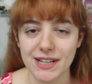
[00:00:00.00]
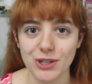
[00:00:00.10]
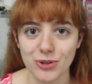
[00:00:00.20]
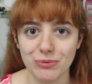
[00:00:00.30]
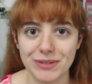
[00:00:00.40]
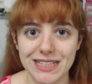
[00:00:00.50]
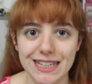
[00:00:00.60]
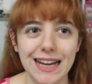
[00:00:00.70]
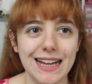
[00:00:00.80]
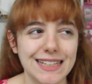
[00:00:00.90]
by social
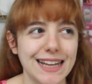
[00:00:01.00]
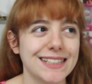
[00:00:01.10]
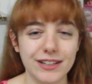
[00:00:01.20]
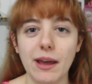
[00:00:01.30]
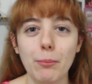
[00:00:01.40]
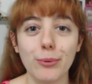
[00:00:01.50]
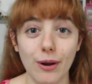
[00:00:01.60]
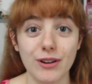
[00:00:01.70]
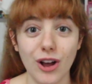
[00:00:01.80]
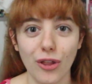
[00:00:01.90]
media, and yet
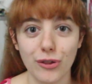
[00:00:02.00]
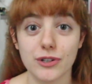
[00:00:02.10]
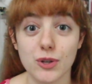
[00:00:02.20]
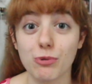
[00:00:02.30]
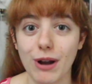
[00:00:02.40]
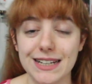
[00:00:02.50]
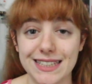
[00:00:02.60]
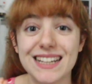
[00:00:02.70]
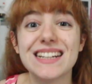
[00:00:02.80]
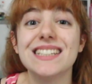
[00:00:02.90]
contemporary authors
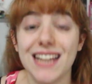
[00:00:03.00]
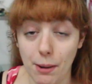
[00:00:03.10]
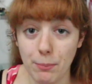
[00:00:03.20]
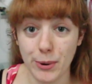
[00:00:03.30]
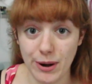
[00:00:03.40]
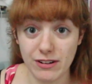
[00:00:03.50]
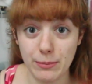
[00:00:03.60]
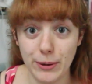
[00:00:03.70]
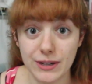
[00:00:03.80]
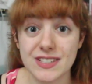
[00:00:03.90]
writing contemporary
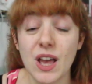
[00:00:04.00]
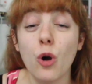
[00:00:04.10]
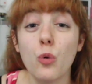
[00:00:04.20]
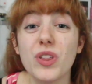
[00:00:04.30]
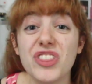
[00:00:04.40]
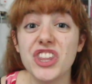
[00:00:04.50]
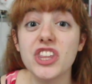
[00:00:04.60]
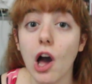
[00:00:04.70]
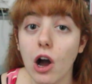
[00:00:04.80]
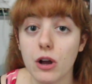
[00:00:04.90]
books
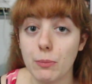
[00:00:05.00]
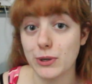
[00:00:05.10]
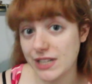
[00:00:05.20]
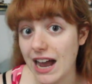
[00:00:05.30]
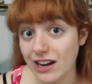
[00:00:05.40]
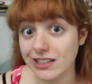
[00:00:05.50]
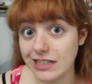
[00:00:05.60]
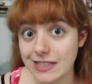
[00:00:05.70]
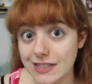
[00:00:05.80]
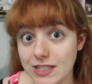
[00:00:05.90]
with young
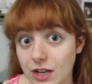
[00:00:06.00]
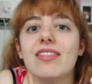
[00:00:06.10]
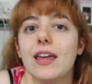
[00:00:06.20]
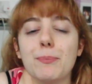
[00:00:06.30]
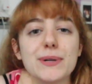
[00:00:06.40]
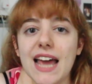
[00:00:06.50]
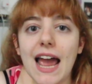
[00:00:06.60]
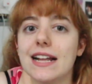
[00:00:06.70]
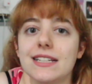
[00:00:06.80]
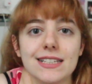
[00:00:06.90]
protagonists, and they
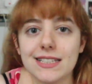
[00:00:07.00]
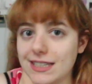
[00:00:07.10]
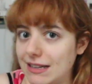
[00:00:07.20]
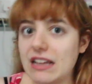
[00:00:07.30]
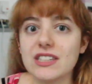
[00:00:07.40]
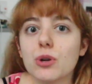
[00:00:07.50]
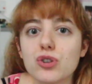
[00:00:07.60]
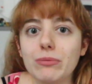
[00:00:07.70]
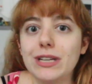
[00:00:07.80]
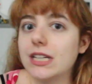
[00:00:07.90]
pretend
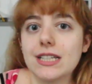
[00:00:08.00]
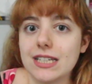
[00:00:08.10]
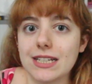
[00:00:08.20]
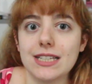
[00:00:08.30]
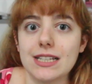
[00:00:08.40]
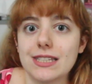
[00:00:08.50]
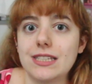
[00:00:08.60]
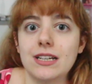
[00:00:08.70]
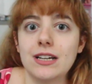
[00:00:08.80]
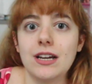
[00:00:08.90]
social media doesn't
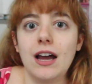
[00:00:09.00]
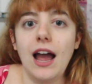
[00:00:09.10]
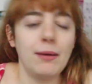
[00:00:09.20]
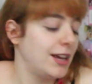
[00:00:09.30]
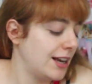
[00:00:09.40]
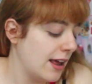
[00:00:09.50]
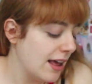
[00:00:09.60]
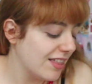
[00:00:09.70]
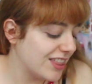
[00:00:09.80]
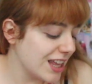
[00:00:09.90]
exist. I mean,
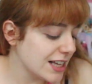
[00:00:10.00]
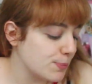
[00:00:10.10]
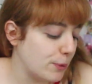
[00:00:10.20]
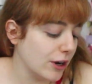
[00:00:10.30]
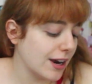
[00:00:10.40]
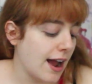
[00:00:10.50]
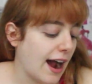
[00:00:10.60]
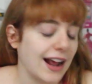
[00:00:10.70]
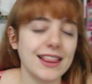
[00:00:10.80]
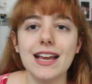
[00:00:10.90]
this book,
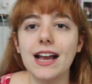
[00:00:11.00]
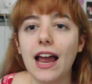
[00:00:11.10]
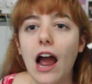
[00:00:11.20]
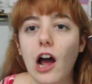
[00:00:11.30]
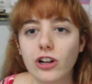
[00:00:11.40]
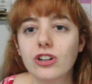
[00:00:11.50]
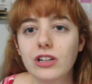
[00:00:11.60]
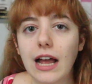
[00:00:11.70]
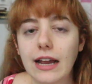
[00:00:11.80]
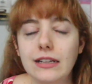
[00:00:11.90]
I think I
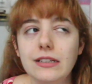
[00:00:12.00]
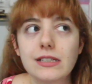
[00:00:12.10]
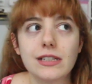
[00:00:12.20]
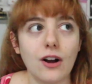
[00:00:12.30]
underlined,